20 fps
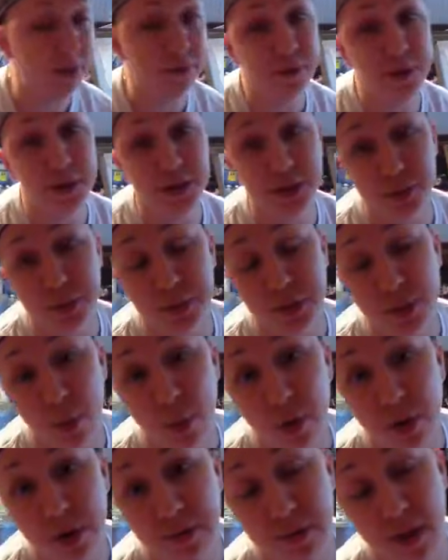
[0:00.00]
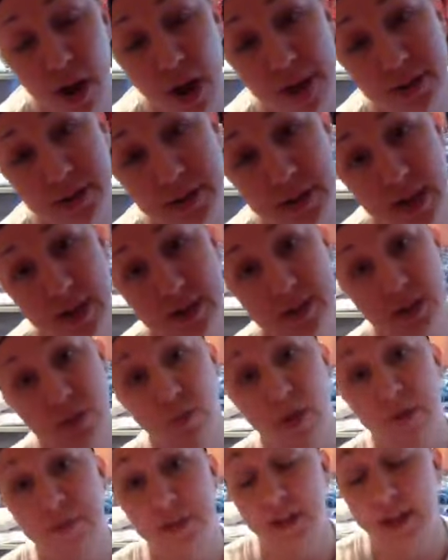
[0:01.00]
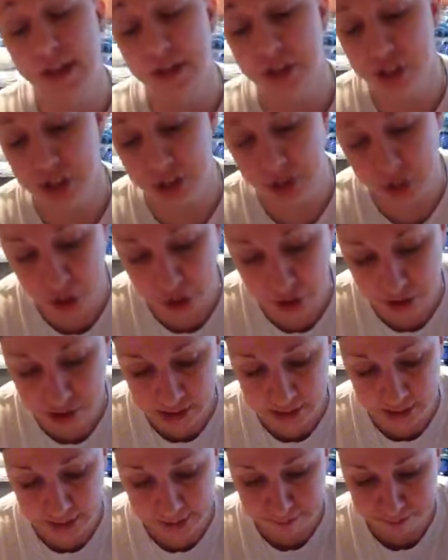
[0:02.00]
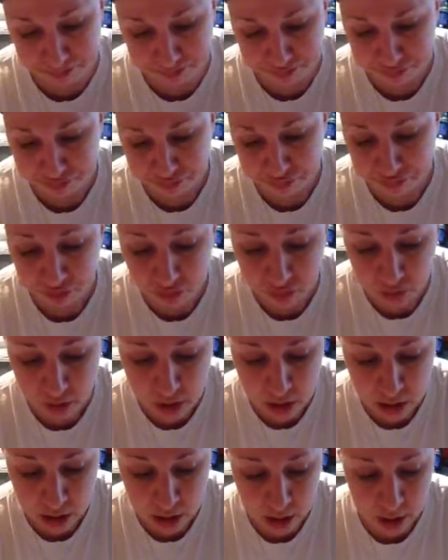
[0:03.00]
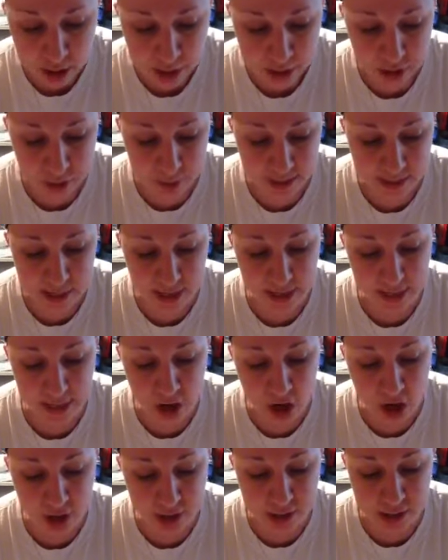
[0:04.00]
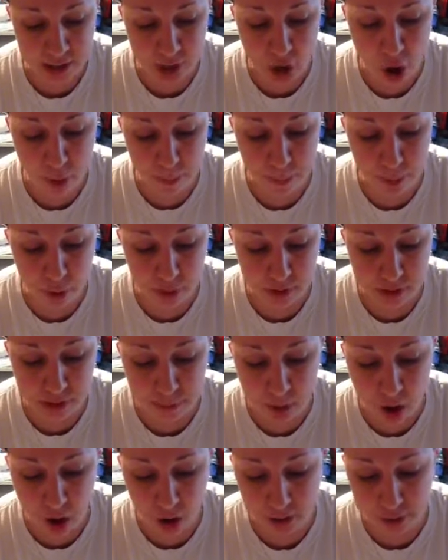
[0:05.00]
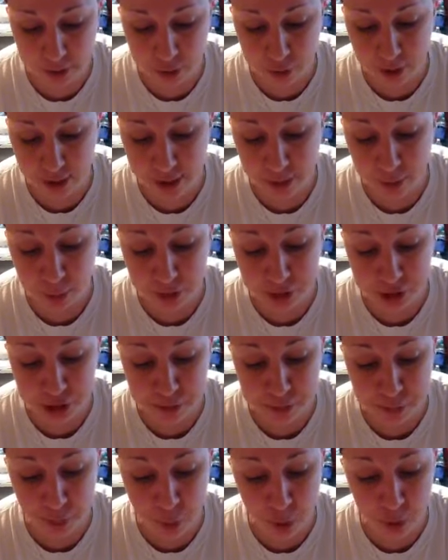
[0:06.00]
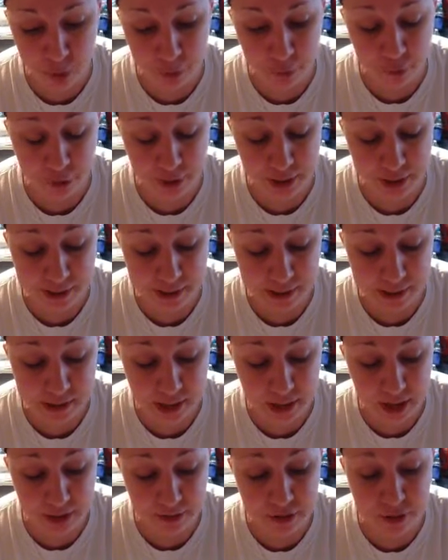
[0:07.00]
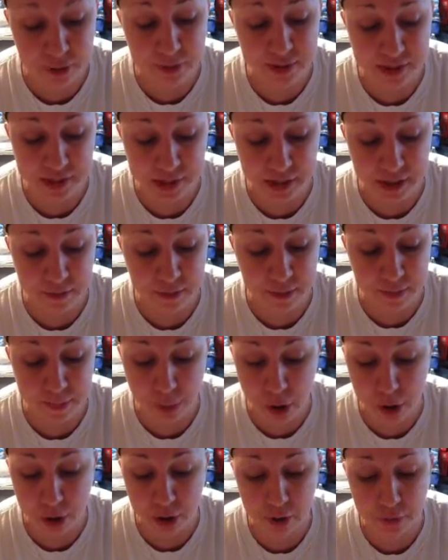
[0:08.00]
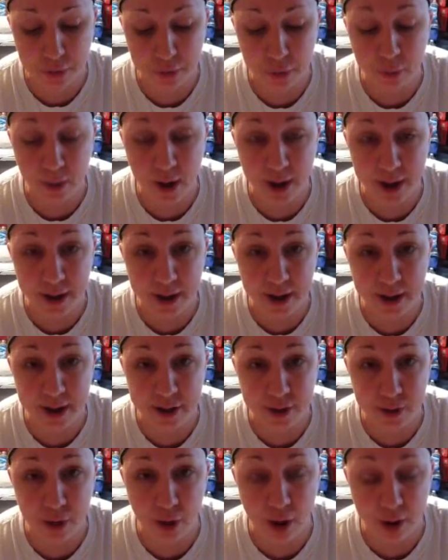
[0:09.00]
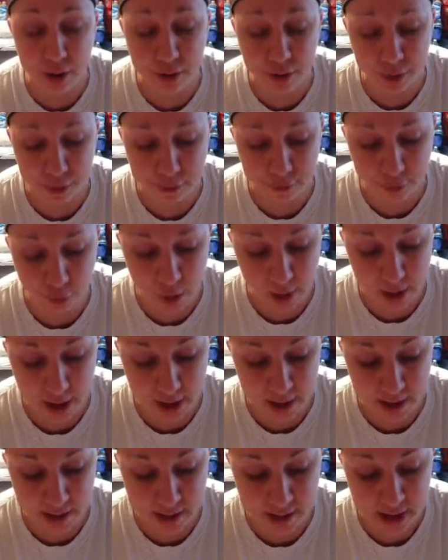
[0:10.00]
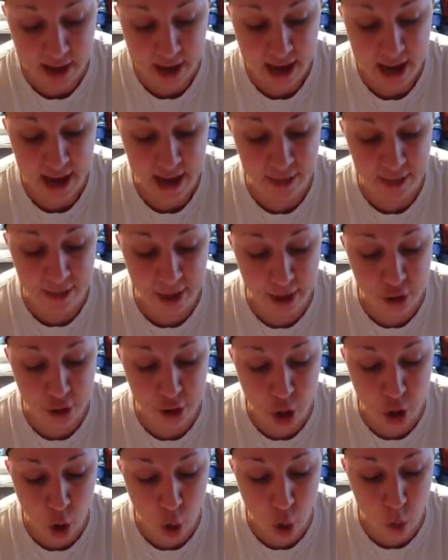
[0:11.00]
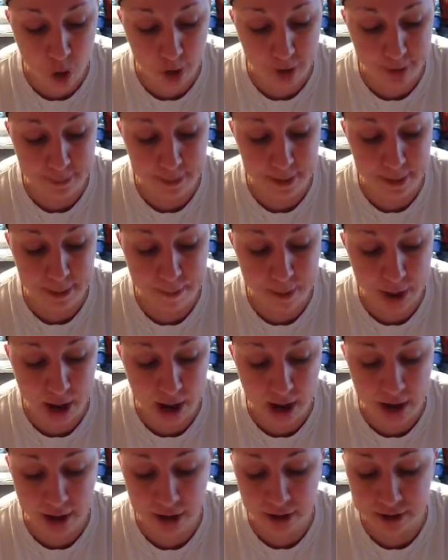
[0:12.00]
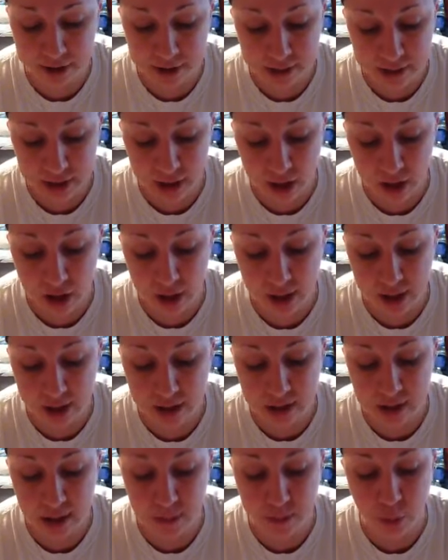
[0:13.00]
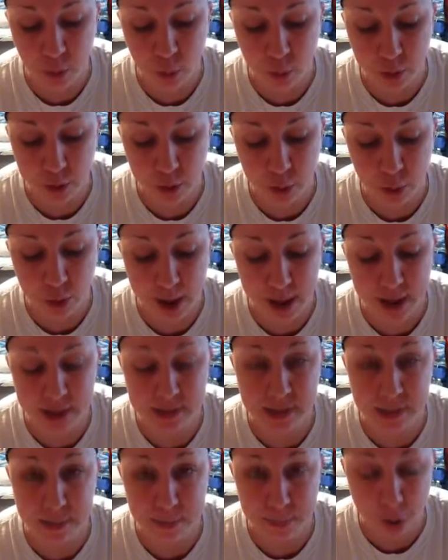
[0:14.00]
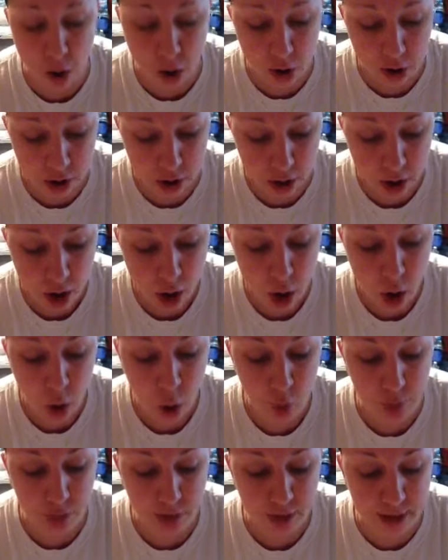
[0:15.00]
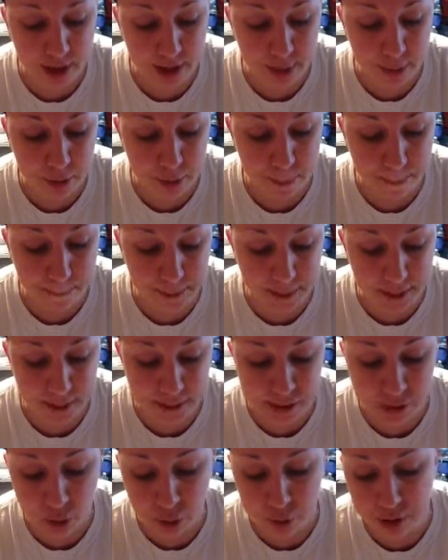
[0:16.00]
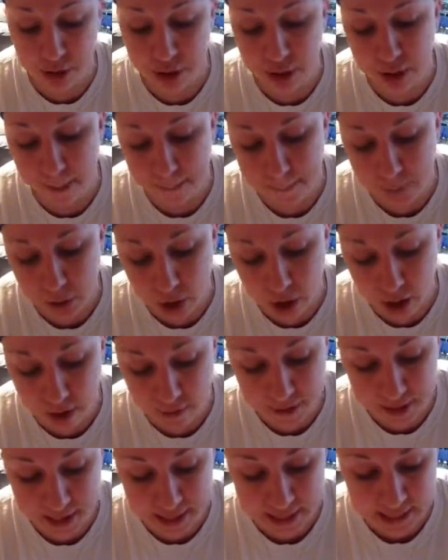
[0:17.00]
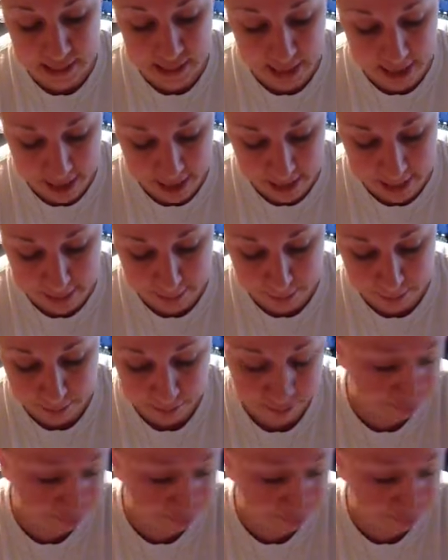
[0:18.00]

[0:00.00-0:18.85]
finish what the Word of God says in Revelation 13. So He said, He causes all, both small and great, rich and poor, free and slave, to receive the mark on their right hands or on their foreheads, and that no one may buy or sell except the one who has the mark or the name of the beast or the number of his name.